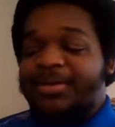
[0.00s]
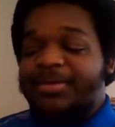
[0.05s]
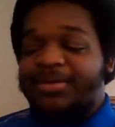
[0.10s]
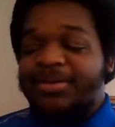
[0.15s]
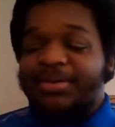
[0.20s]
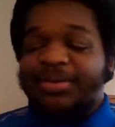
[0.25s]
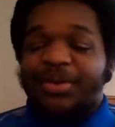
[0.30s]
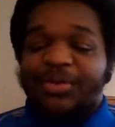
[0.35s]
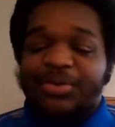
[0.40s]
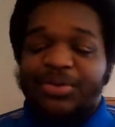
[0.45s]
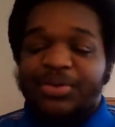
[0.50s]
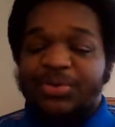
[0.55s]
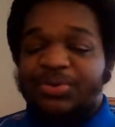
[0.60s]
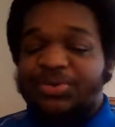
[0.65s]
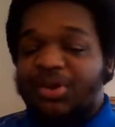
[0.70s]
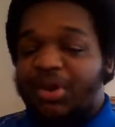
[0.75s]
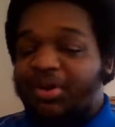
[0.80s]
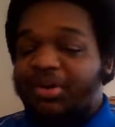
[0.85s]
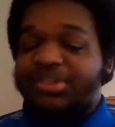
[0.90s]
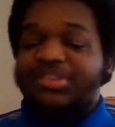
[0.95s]
you know,
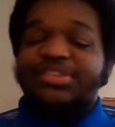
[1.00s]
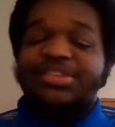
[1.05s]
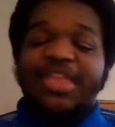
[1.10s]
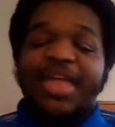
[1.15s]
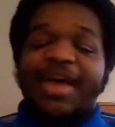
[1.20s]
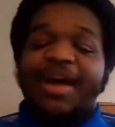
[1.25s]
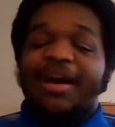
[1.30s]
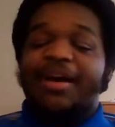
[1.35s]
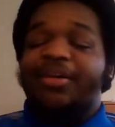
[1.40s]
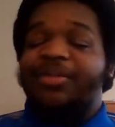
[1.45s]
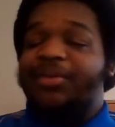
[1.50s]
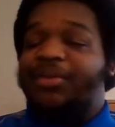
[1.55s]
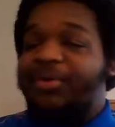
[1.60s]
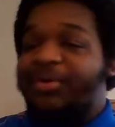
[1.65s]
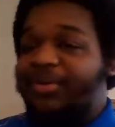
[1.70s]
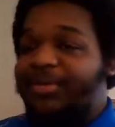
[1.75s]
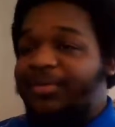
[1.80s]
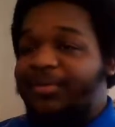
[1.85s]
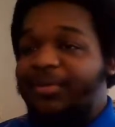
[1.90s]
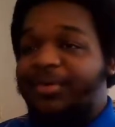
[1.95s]
use art style
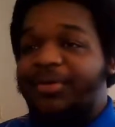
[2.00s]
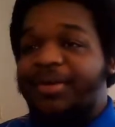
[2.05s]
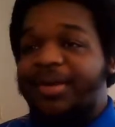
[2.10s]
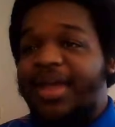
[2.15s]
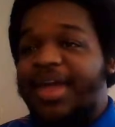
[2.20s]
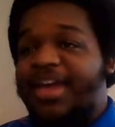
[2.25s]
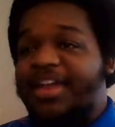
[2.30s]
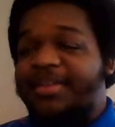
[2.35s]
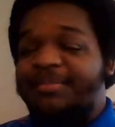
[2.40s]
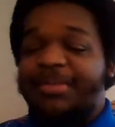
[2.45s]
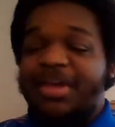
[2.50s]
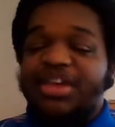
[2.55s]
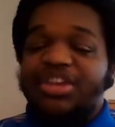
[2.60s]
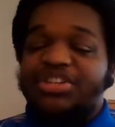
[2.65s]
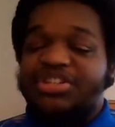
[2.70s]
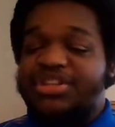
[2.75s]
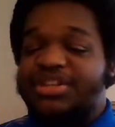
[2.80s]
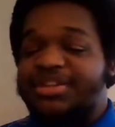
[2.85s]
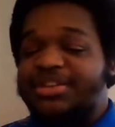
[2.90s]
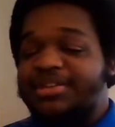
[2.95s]
or
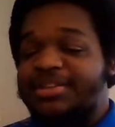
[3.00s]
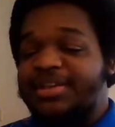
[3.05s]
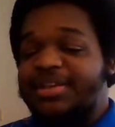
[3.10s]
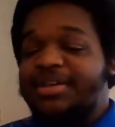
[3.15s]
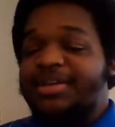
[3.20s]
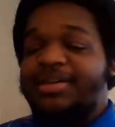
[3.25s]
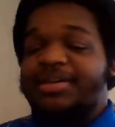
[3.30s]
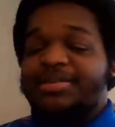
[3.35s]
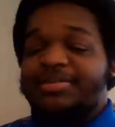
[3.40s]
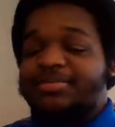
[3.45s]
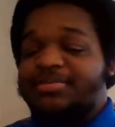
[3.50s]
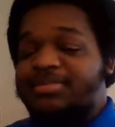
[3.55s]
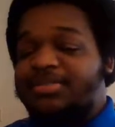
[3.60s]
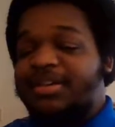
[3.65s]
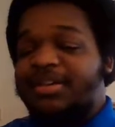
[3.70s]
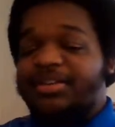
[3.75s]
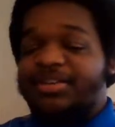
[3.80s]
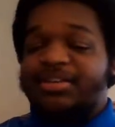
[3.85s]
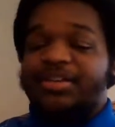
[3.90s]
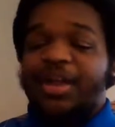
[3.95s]
animation
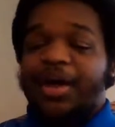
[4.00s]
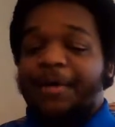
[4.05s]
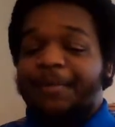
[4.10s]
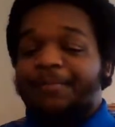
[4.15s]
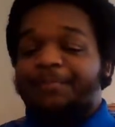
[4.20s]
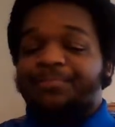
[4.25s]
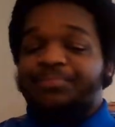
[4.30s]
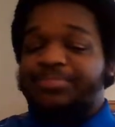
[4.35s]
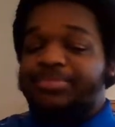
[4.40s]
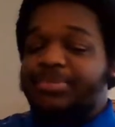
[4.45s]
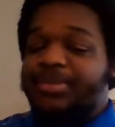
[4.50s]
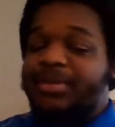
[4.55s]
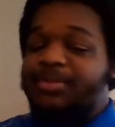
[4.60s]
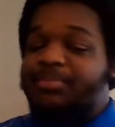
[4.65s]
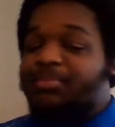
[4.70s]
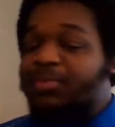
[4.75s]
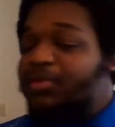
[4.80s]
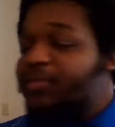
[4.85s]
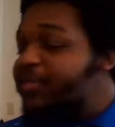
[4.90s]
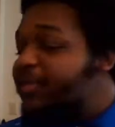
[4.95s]
to, you know,
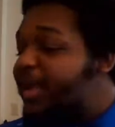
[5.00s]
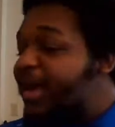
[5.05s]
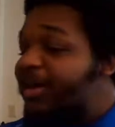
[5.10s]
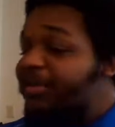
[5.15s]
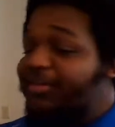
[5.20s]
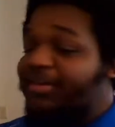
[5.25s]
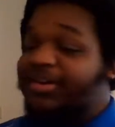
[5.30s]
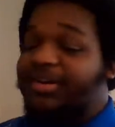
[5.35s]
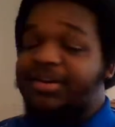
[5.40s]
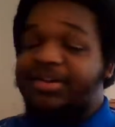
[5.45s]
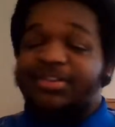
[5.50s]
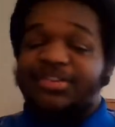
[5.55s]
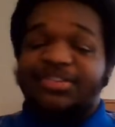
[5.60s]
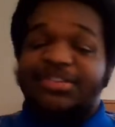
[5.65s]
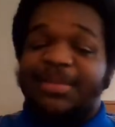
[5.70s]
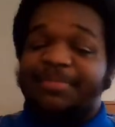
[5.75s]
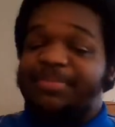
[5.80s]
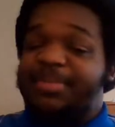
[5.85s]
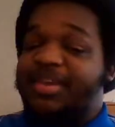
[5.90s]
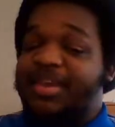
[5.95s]
improving how good or
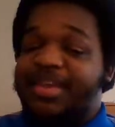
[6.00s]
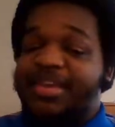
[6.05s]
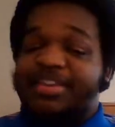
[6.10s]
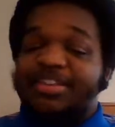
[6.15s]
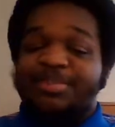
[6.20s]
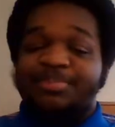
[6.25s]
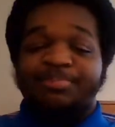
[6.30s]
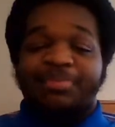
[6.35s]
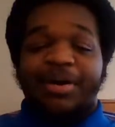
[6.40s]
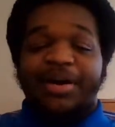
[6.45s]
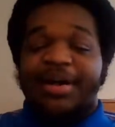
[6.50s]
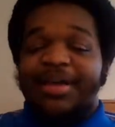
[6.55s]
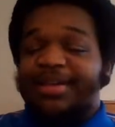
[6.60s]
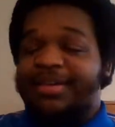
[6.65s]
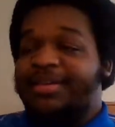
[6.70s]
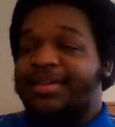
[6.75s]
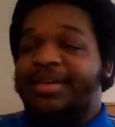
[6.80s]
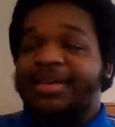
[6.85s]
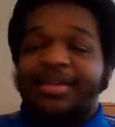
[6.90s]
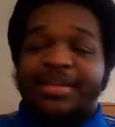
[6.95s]
something is, but,